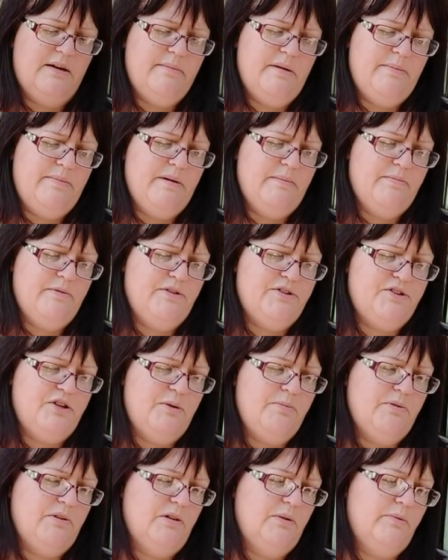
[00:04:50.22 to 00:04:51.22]
Maybe it burst
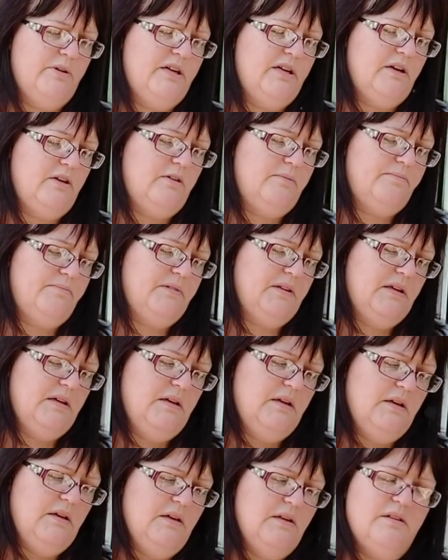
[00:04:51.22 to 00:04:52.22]
open on the way home.
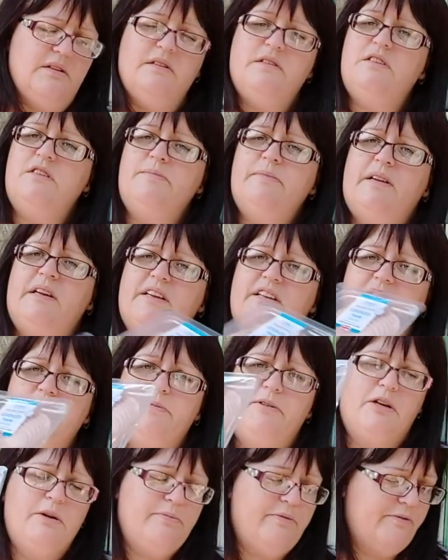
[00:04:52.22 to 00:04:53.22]
Doesn't smell like it's
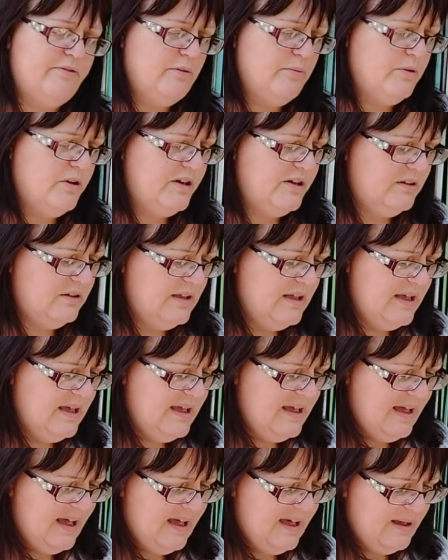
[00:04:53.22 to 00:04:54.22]
been open for a while.
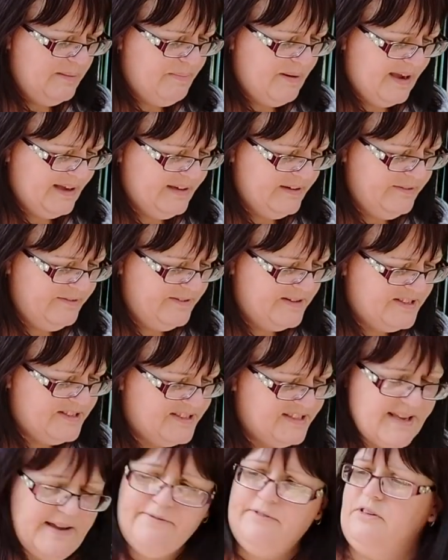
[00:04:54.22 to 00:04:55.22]
A pack of
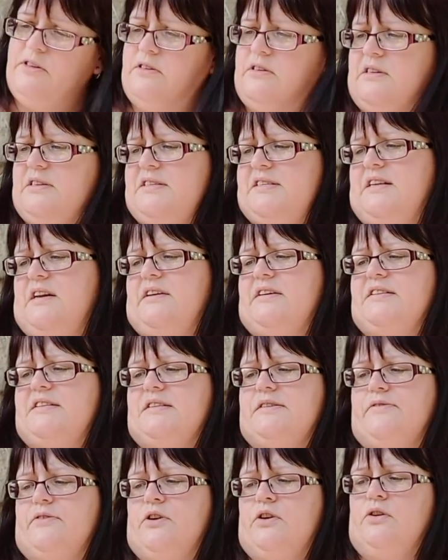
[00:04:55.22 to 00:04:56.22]
7
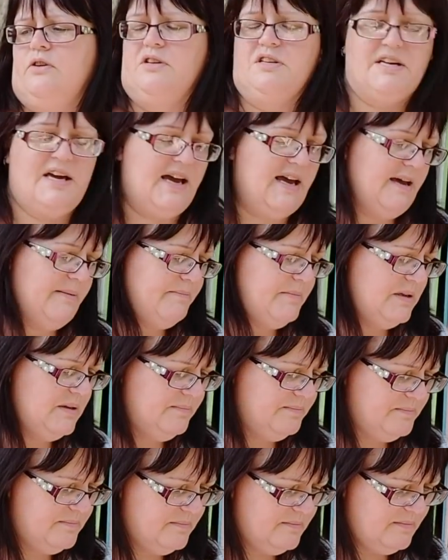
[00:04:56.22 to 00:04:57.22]
slices of cooked ham
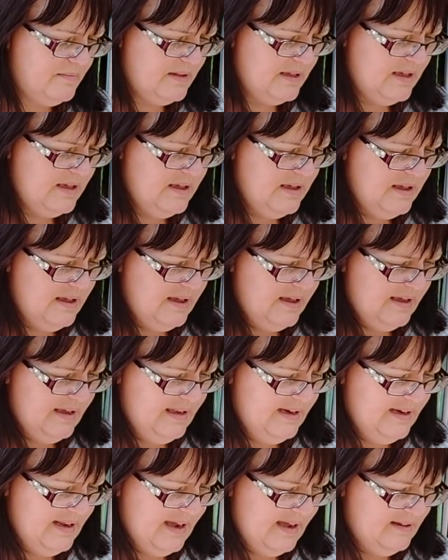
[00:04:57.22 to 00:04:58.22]

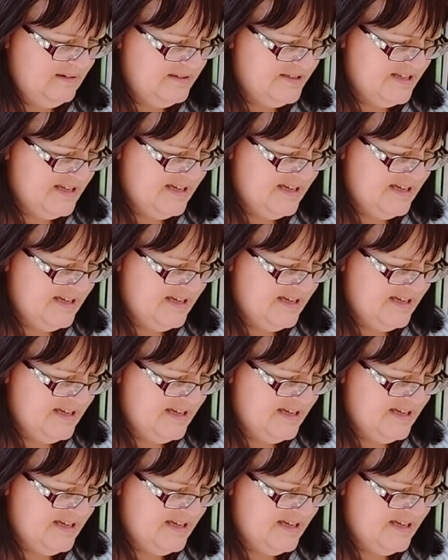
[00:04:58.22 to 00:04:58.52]
in Aldi